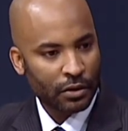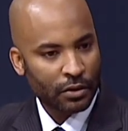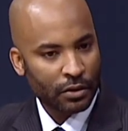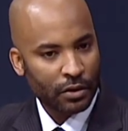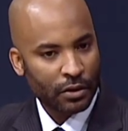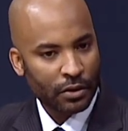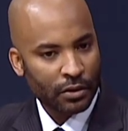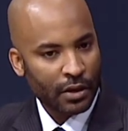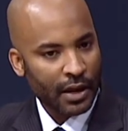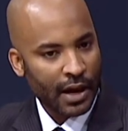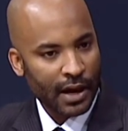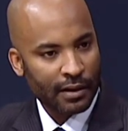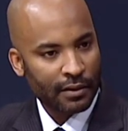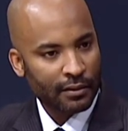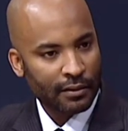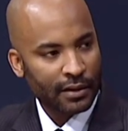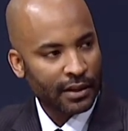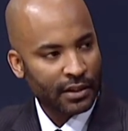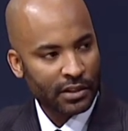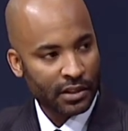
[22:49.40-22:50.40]
you're not
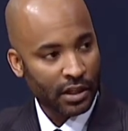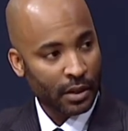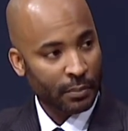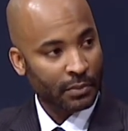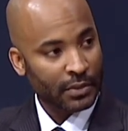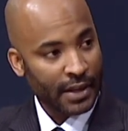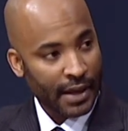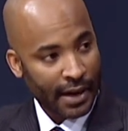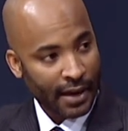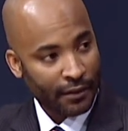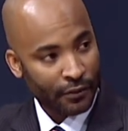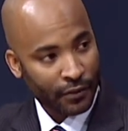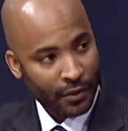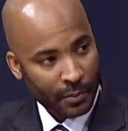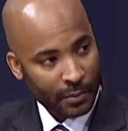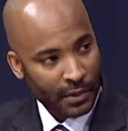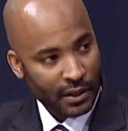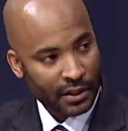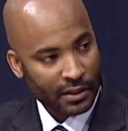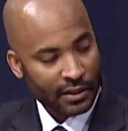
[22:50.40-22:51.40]
exempt
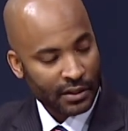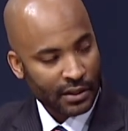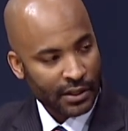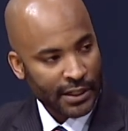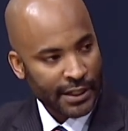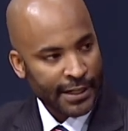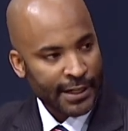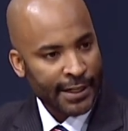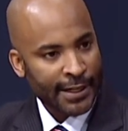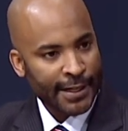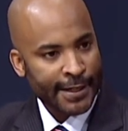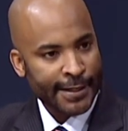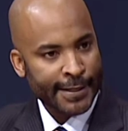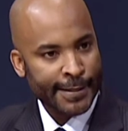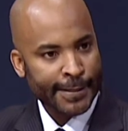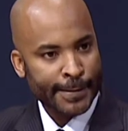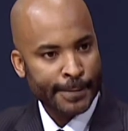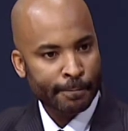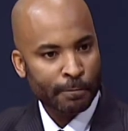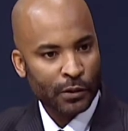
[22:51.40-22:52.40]
from this,
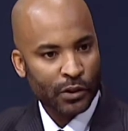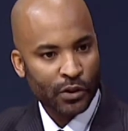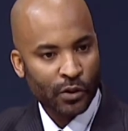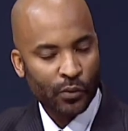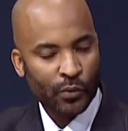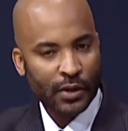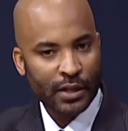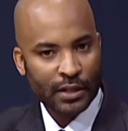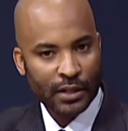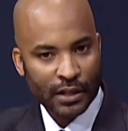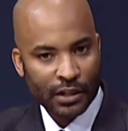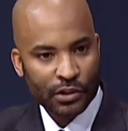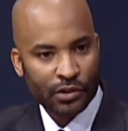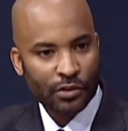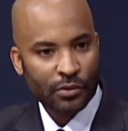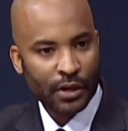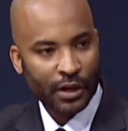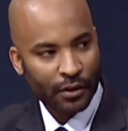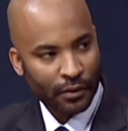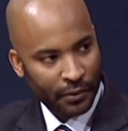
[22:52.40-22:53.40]
so we need
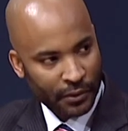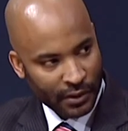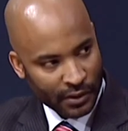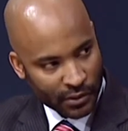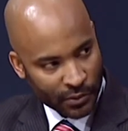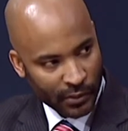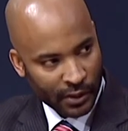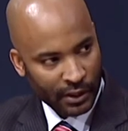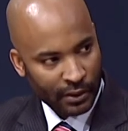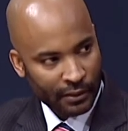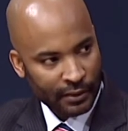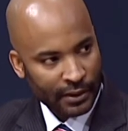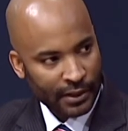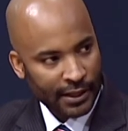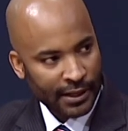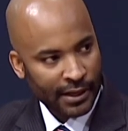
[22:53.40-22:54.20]
you healthy as well.